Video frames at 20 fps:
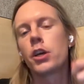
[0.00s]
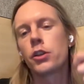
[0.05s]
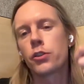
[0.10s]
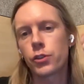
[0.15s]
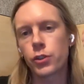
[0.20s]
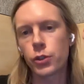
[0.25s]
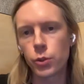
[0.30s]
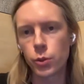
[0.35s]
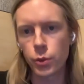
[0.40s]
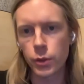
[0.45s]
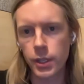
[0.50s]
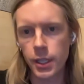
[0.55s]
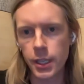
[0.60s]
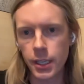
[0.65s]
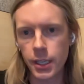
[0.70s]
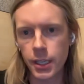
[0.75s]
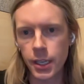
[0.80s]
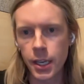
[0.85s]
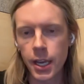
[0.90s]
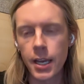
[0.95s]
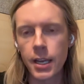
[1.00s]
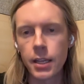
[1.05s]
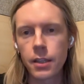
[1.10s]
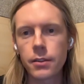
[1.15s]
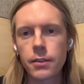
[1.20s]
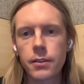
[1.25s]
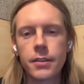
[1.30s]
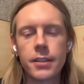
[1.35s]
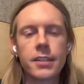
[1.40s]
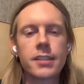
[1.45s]
to the
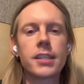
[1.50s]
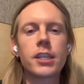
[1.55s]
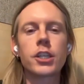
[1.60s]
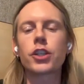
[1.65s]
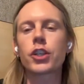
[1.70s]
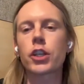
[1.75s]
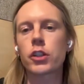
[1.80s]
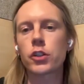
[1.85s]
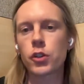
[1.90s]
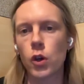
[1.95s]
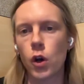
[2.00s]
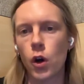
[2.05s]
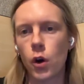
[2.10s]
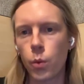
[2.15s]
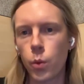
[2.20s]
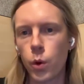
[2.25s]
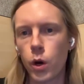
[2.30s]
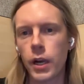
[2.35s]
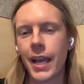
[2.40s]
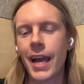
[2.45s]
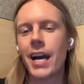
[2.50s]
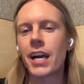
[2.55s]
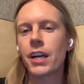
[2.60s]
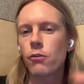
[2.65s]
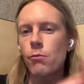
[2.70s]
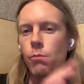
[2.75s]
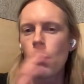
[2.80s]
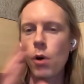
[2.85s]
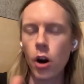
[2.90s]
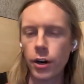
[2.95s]
decisions of what kind
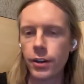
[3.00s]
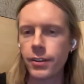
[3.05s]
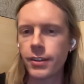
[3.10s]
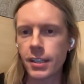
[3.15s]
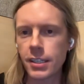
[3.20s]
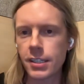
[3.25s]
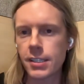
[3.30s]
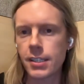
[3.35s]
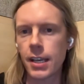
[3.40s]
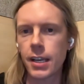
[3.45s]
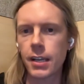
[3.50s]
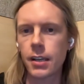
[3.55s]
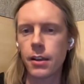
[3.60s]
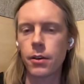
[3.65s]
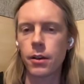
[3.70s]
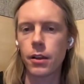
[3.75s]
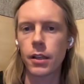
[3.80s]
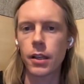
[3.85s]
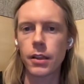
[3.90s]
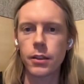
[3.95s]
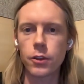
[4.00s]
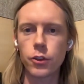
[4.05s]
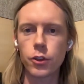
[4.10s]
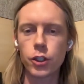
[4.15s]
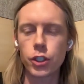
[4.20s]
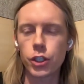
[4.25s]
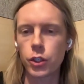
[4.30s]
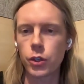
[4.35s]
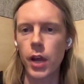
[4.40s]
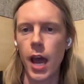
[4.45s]
of marketing stack you
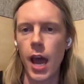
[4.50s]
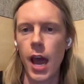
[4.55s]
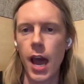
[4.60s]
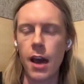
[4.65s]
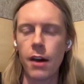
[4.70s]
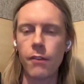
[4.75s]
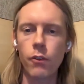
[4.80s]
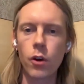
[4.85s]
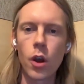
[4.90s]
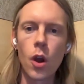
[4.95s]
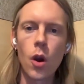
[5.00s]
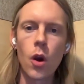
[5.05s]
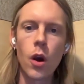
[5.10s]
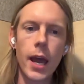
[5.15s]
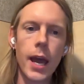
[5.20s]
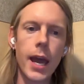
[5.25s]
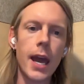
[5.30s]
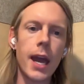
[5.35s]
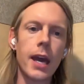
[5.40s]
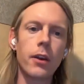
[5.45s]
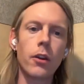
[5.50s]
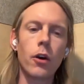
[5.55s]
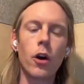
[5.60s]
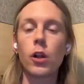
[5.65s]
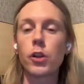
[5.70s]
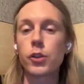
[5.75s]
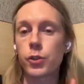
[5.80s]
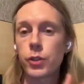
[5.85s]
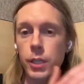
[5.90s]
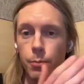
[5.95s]
should have, and
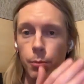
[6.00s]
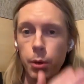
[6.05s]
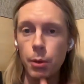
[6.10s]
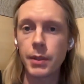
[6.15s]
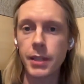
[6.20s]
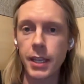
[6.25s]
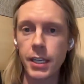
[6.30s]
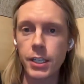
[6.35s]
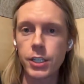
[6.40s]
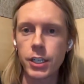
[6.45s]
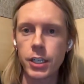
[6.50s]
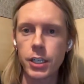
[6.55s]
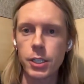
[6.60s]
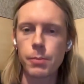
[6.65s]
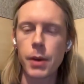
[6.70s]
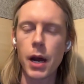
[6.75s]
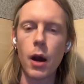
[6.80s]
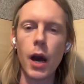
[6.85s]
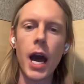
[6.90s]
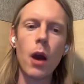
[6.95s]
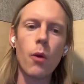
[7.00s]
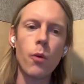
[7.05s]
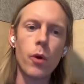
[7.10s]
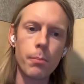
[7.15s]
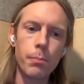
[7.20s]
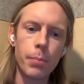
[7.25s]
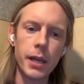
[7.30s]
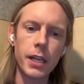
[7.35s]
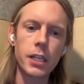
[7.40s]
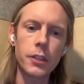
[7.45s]
also the implementation. But our
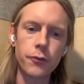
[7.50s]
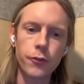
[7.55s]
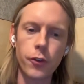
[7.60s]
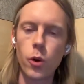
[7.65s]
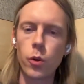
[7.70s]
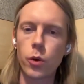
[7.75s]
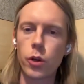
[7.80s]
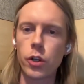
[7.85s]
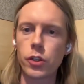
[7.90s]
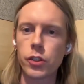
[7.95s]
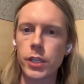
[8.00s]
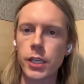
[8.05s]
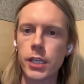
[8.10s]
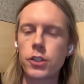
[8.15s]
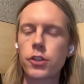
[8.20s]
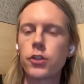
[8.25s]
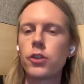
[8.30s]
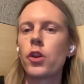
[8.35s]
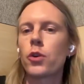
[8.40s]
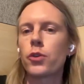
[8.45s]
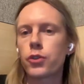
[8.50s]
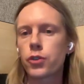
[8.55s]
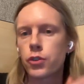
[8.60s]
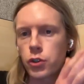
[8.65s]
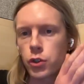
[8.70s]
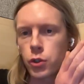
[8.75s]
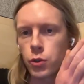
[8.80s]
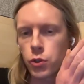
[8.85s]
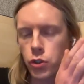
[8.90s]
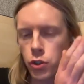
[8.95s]
biggest focus is not
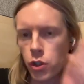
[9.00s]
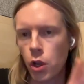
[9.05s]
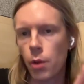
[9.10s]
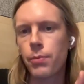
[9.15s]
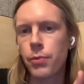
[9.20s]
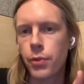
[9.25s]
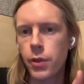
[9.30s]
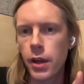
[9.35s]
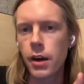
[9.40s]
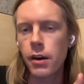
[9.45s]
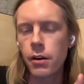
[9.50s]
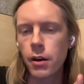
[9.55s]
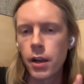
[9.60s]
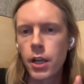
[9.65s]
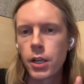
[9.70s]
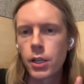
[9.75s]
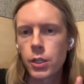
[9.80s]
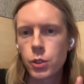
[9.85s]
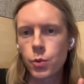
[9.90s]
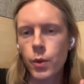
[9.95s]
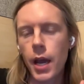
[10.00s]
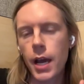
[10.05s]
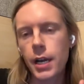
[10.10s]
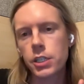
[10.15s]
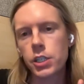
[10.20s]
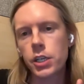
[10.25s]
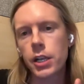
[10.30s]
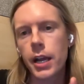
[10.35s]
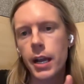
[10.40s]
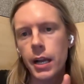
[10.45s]
to stop there. So we
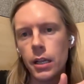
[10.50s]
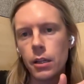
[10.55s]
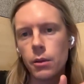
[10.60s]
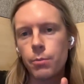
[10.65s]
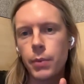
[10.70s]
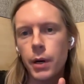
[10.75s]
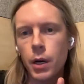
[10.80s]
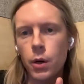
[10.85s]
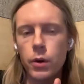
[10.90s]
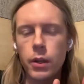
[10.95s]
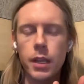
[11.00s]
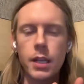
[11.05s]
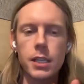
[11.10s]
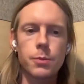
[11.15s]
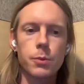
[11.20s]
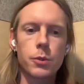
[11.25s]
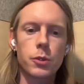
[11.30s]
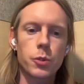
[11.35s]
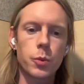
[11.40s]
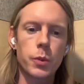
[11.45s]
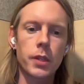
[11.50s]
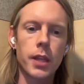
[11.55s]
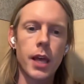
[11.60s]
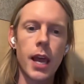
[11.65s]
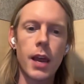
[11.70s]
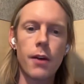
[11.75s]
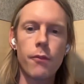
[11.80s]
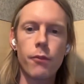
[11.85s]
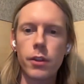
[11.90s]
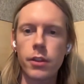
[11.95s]
actually help our customers with
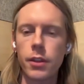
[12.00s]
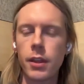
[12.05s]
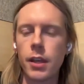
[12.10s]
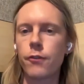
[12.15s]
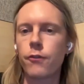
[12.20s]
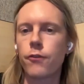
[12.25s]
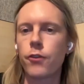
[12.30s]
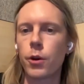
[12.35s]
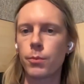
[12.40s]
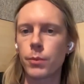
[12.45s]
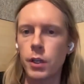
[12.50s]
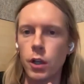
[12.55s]
everything from